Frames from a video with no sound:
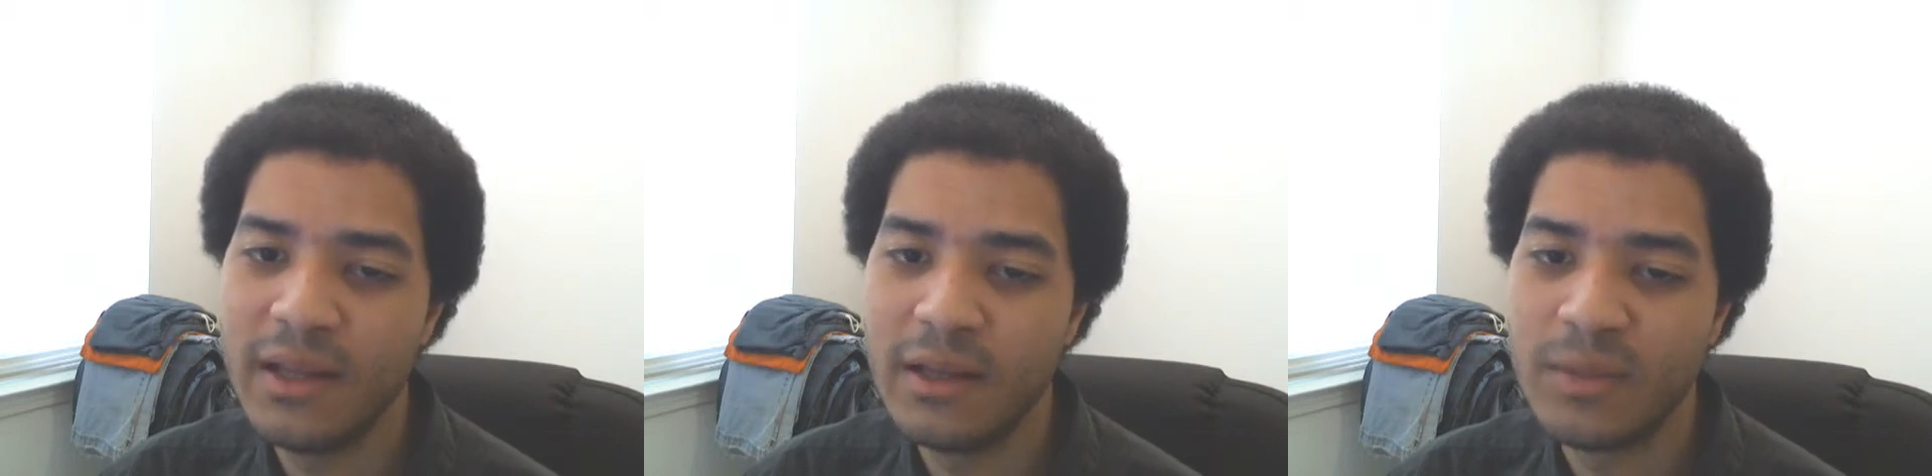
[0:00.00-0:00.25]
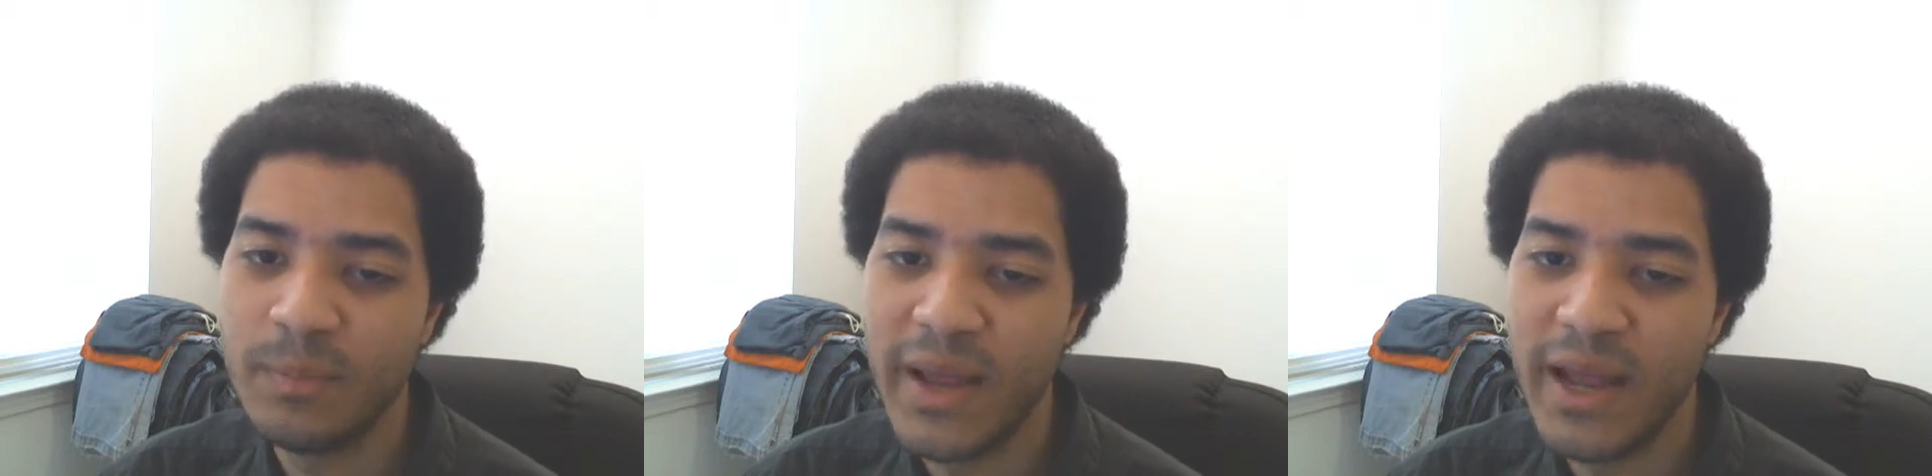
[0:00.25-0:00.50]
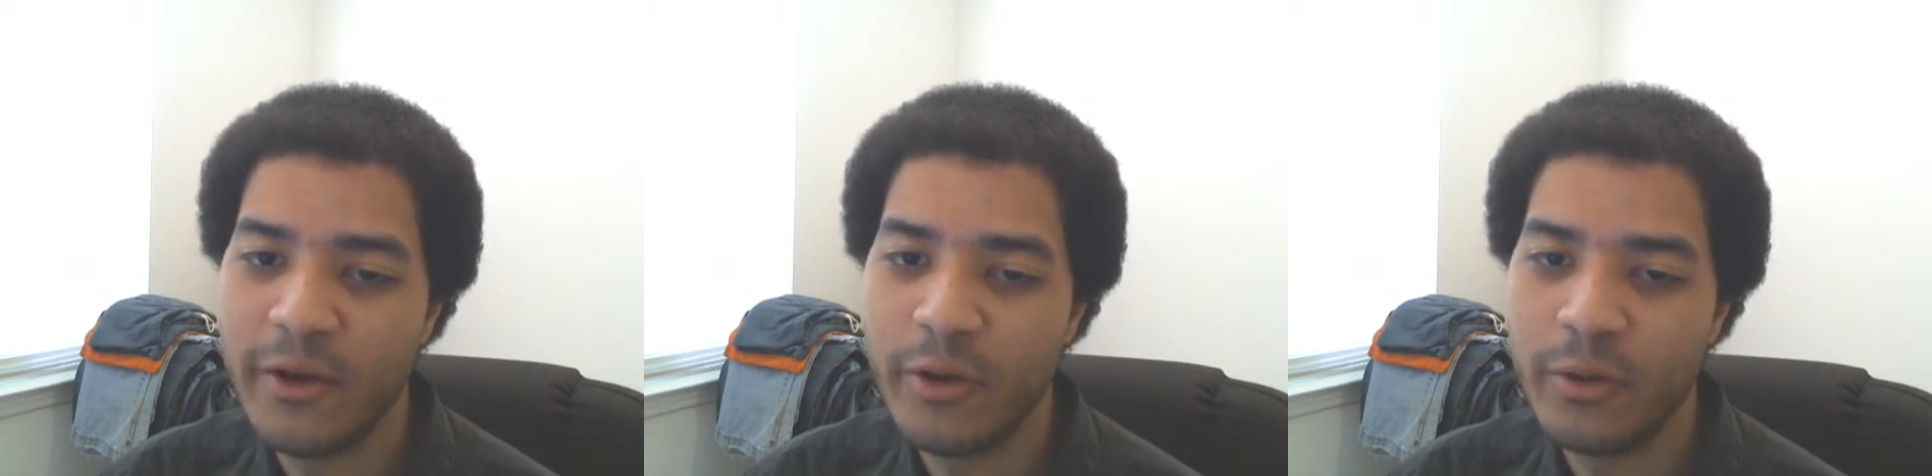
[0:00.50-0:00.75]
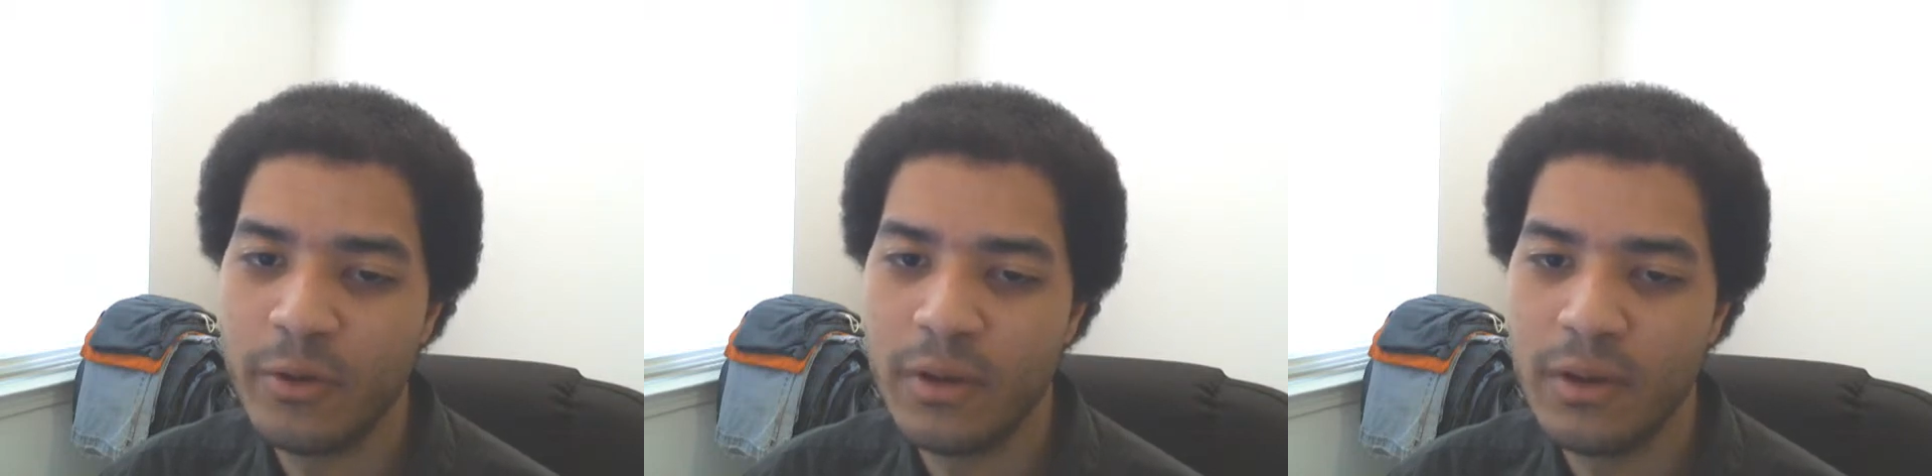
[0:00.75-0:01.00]
a
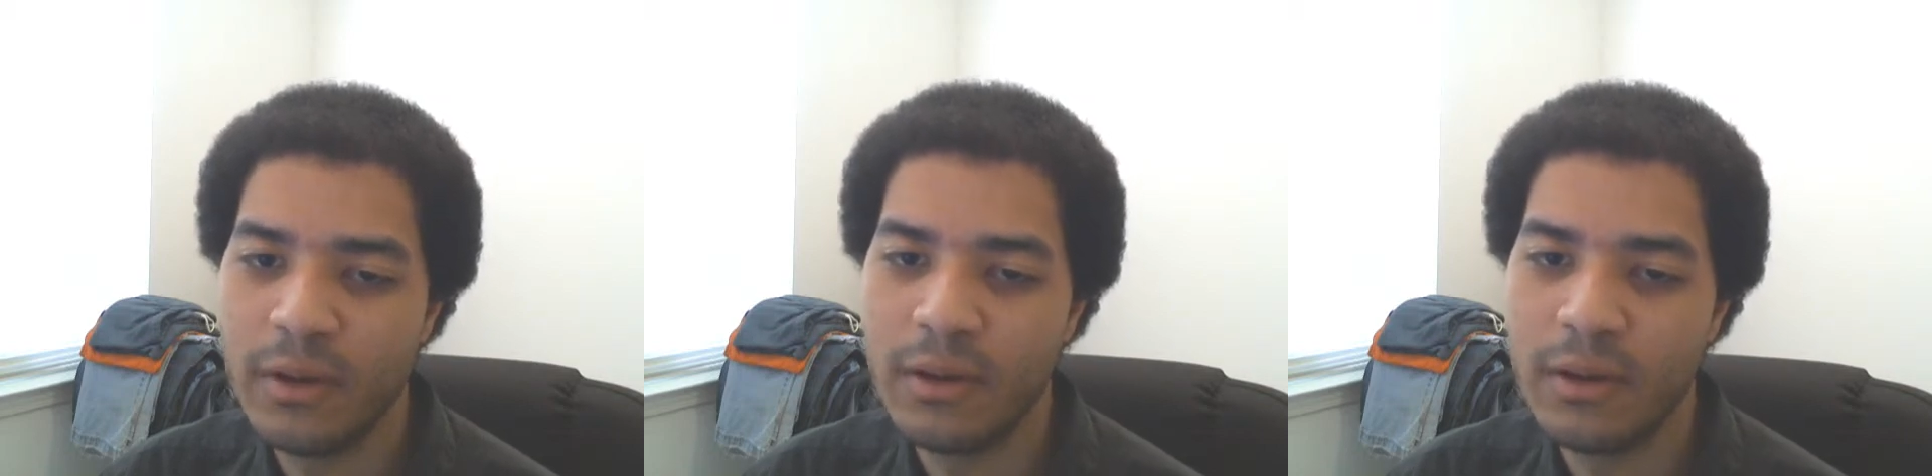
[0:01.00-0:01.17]
Spaniard,